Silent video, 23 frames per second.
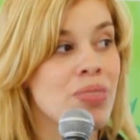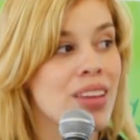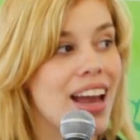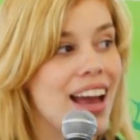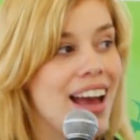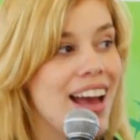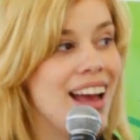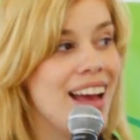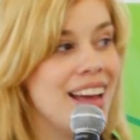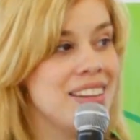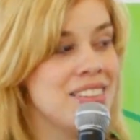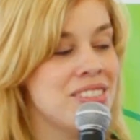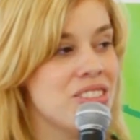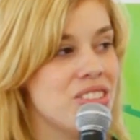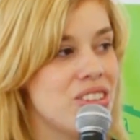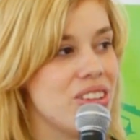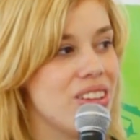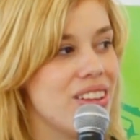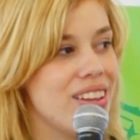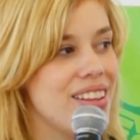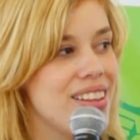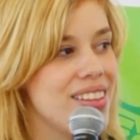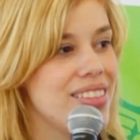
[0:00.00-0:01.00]
And
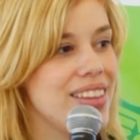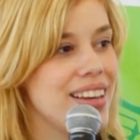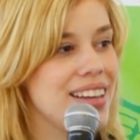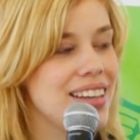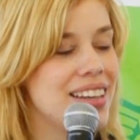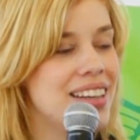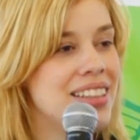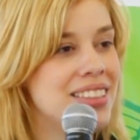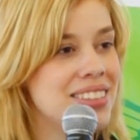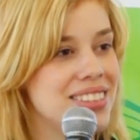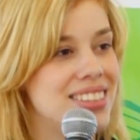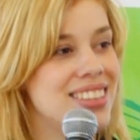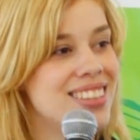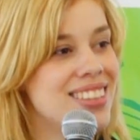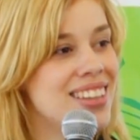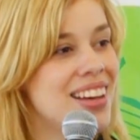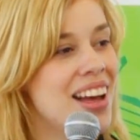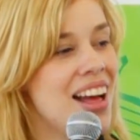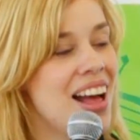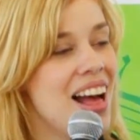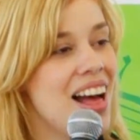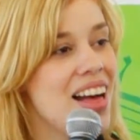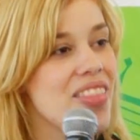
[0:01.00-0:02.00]

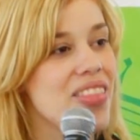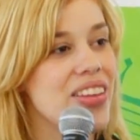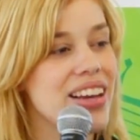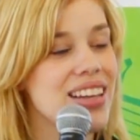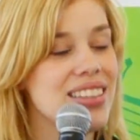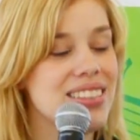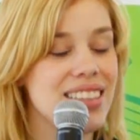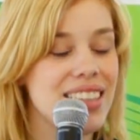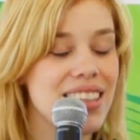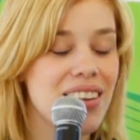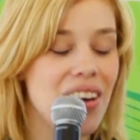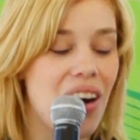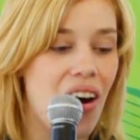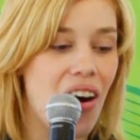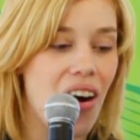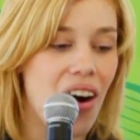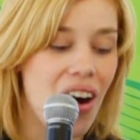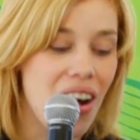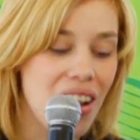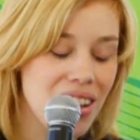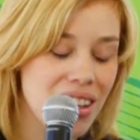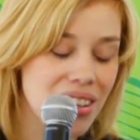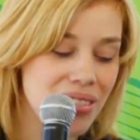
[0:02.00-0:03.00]
they did
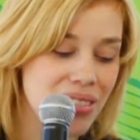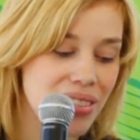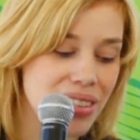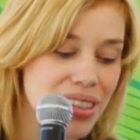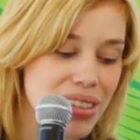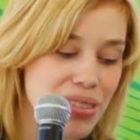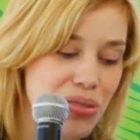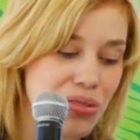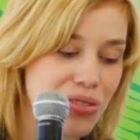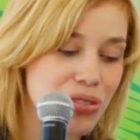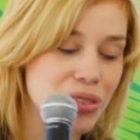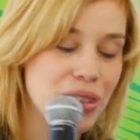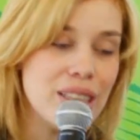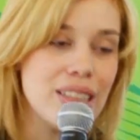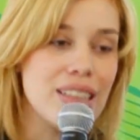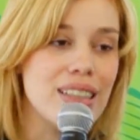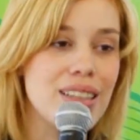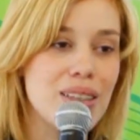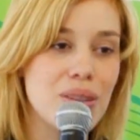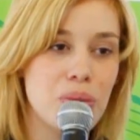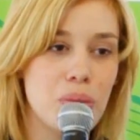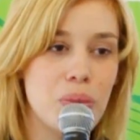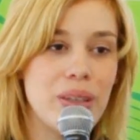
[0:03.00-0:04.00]
all of these
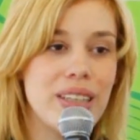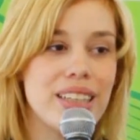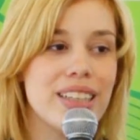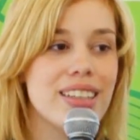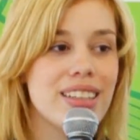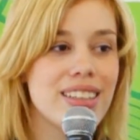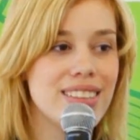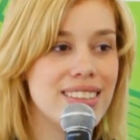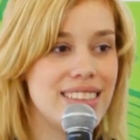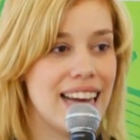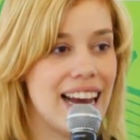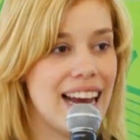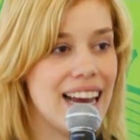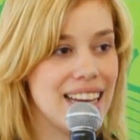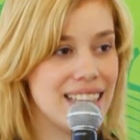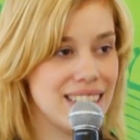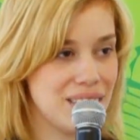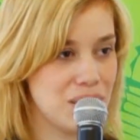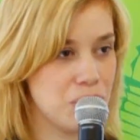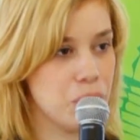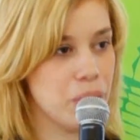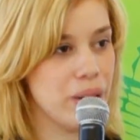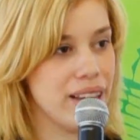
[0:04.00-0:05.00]
really weird
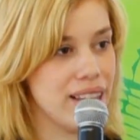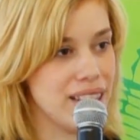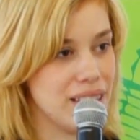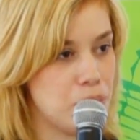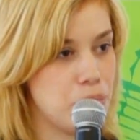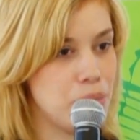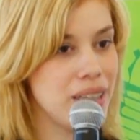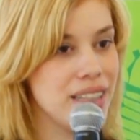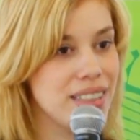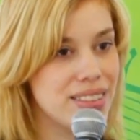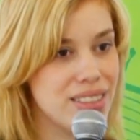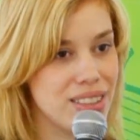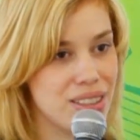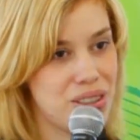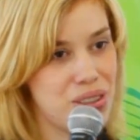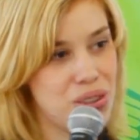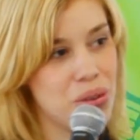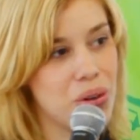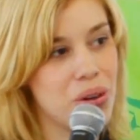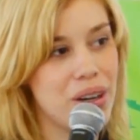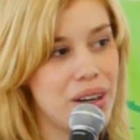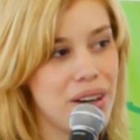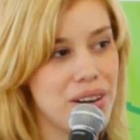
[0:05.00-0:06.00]
tests with pizza
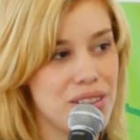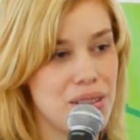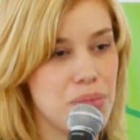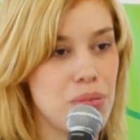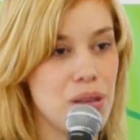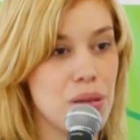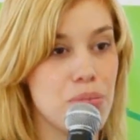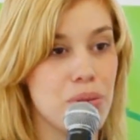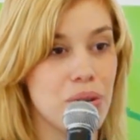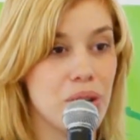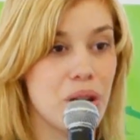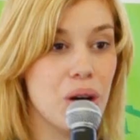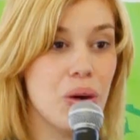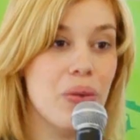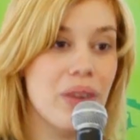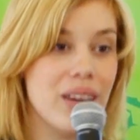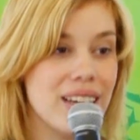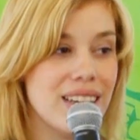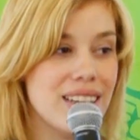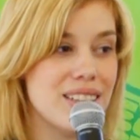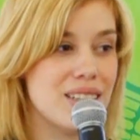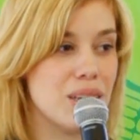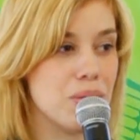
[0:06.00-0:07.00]
stores and people
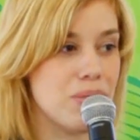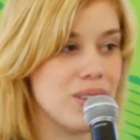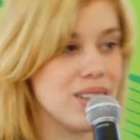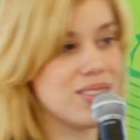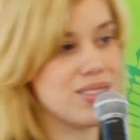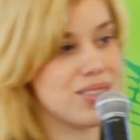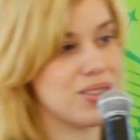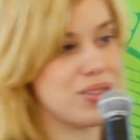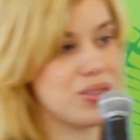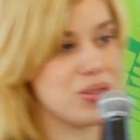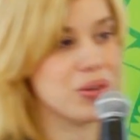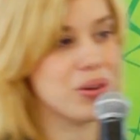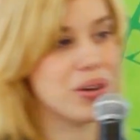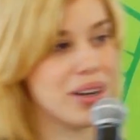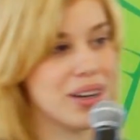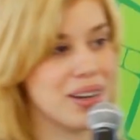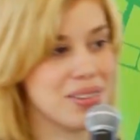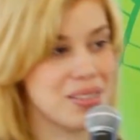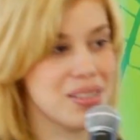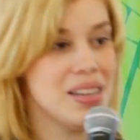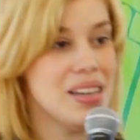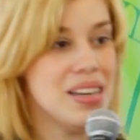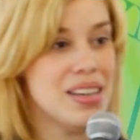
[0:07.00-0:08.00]
going into pizza
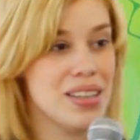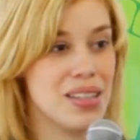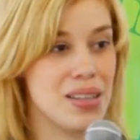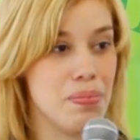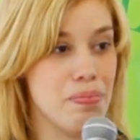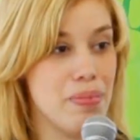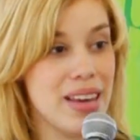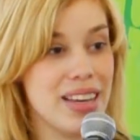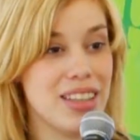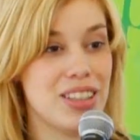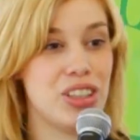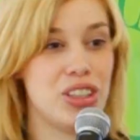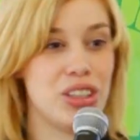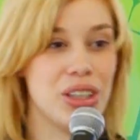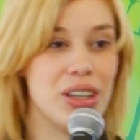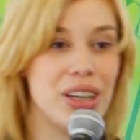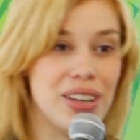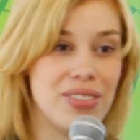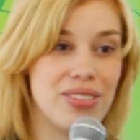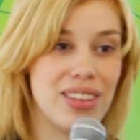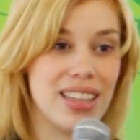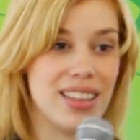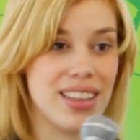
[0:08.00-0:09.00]
stores to make
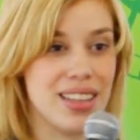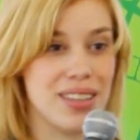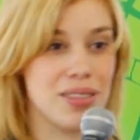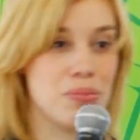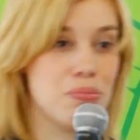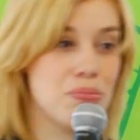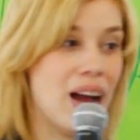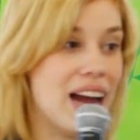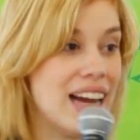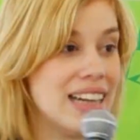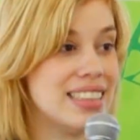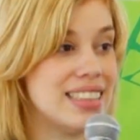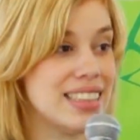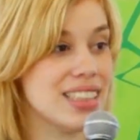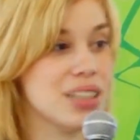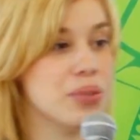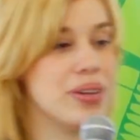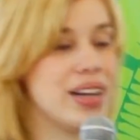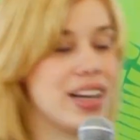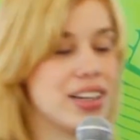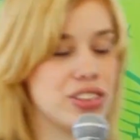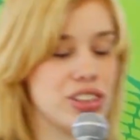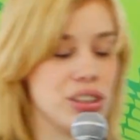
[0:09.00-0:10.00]
sure that this idea
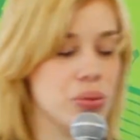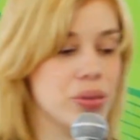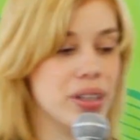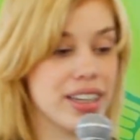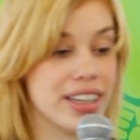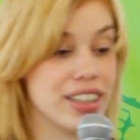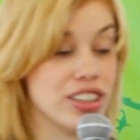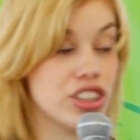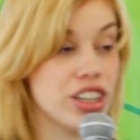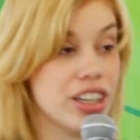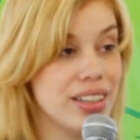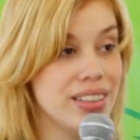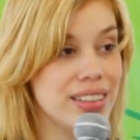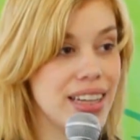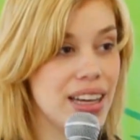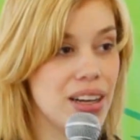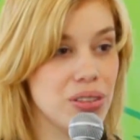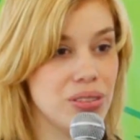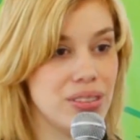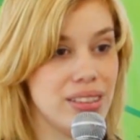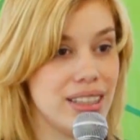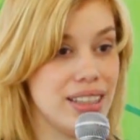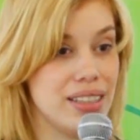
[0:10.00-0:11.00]
would actually work. It turned
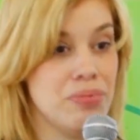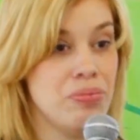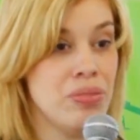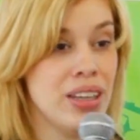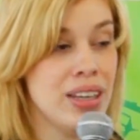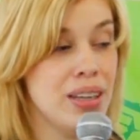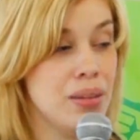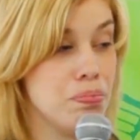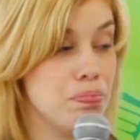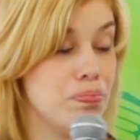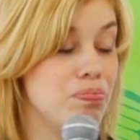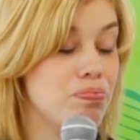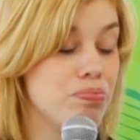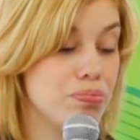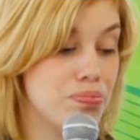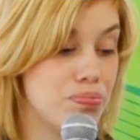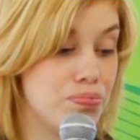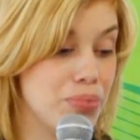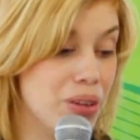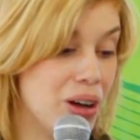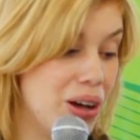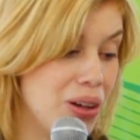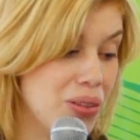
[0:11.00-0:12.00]
out that,
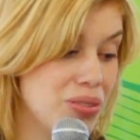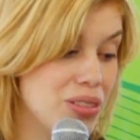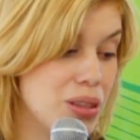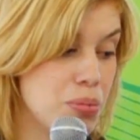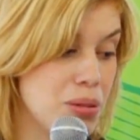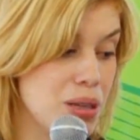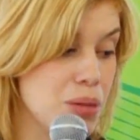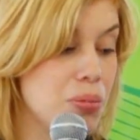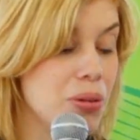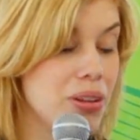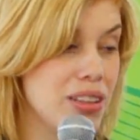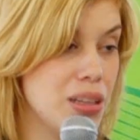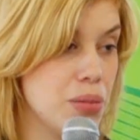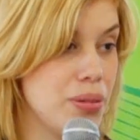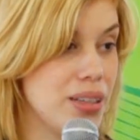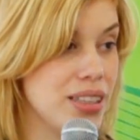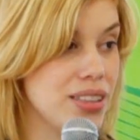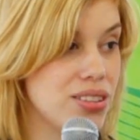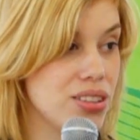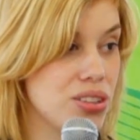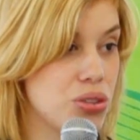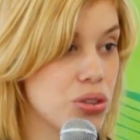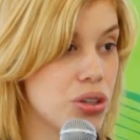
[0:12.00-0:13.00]
well, the people in the
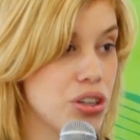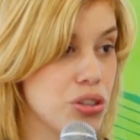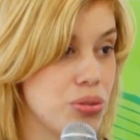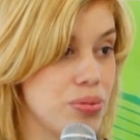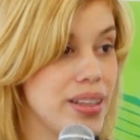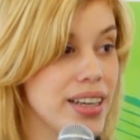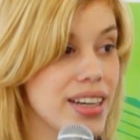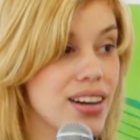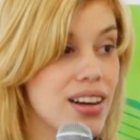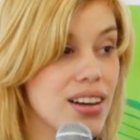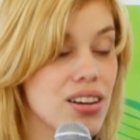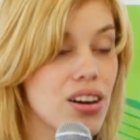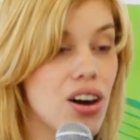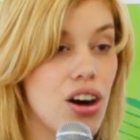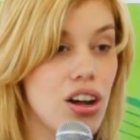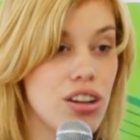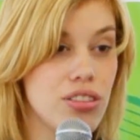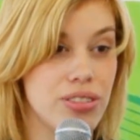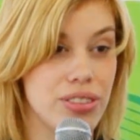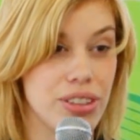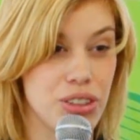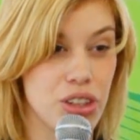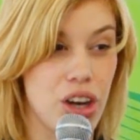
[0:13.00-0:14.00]
pizza stores, when they got
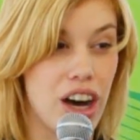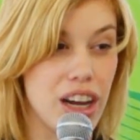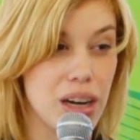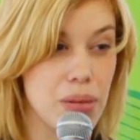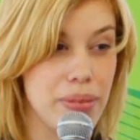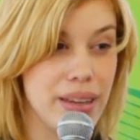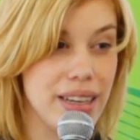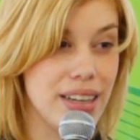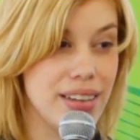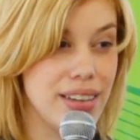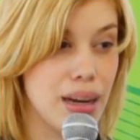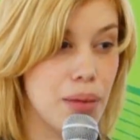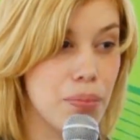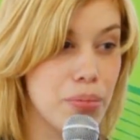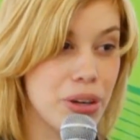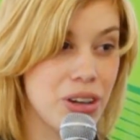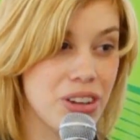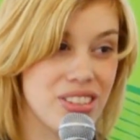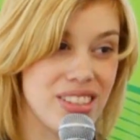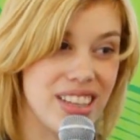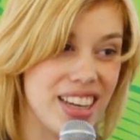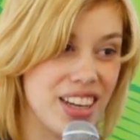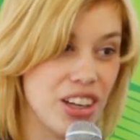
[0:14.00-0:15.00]
called for these automated
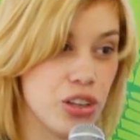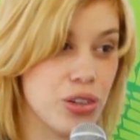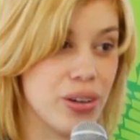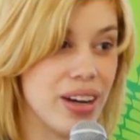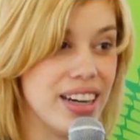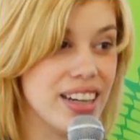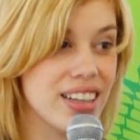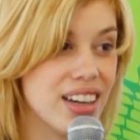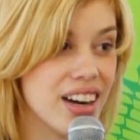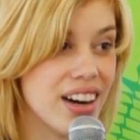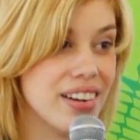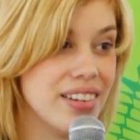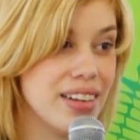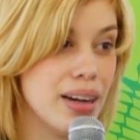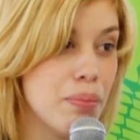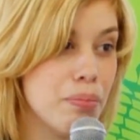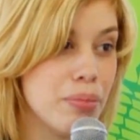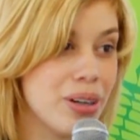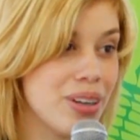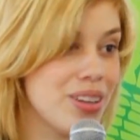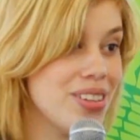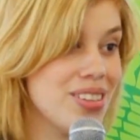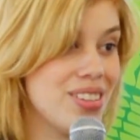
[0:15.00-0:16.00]
numbers saying credit card
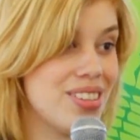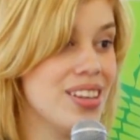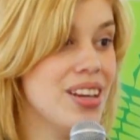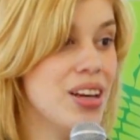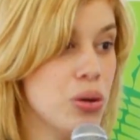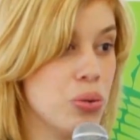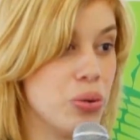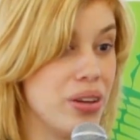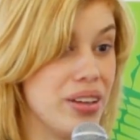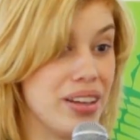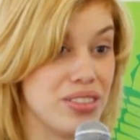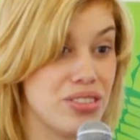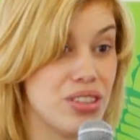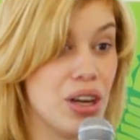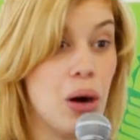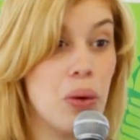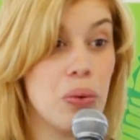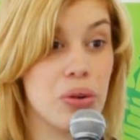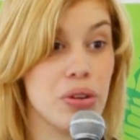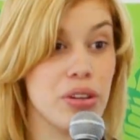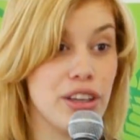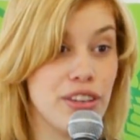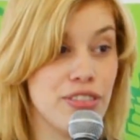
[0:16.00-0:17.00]
numbers, were like
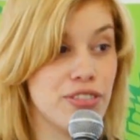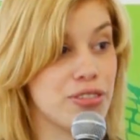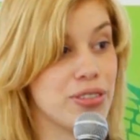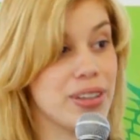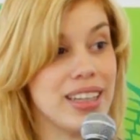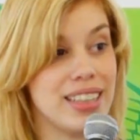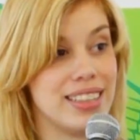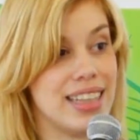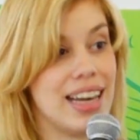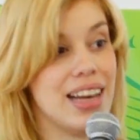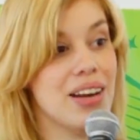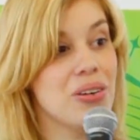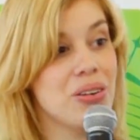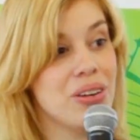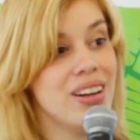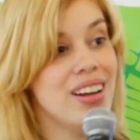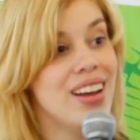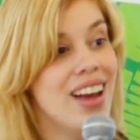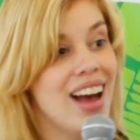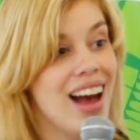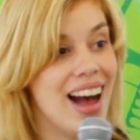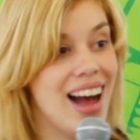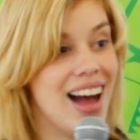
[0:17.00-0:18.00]
totally freaked out.
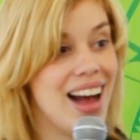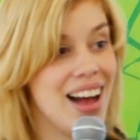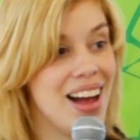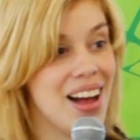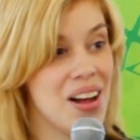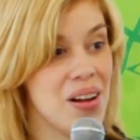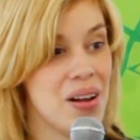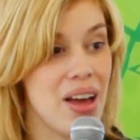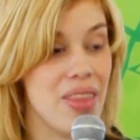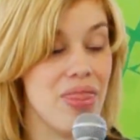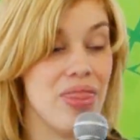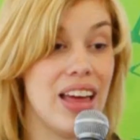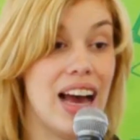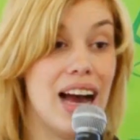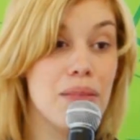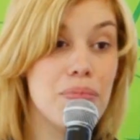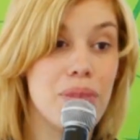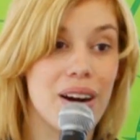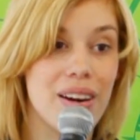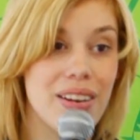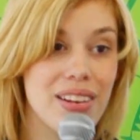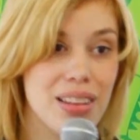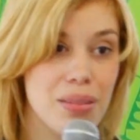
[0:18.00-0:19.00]
And that
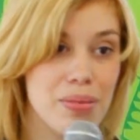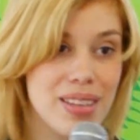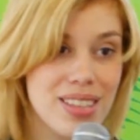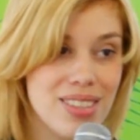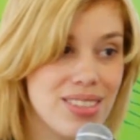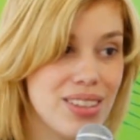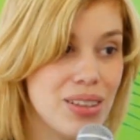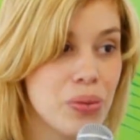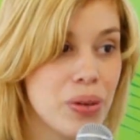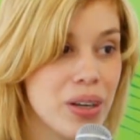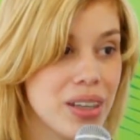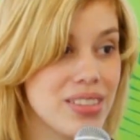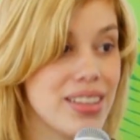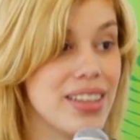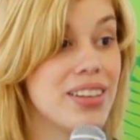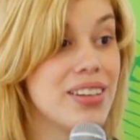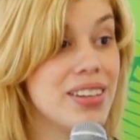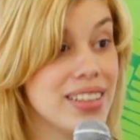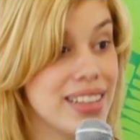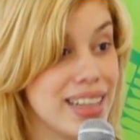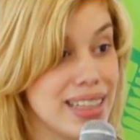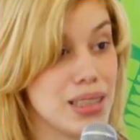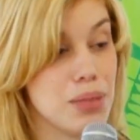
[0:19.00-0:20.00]
part of the business didn't work, so they
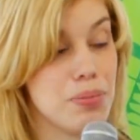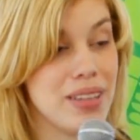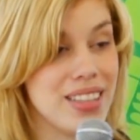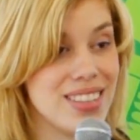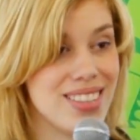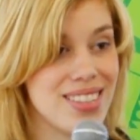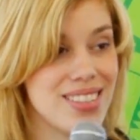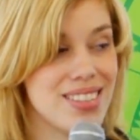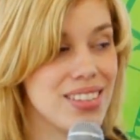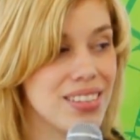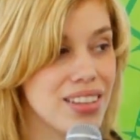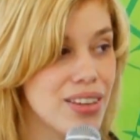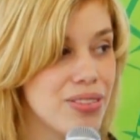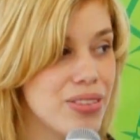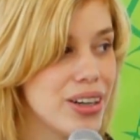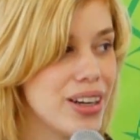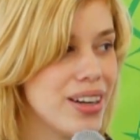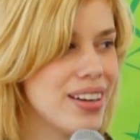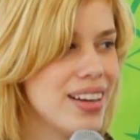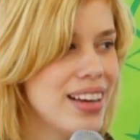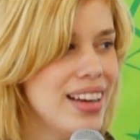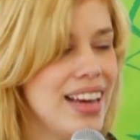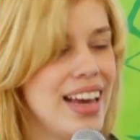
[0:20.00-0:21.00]
couldn't get the pizzas
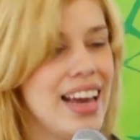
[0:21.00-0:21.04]
delivered.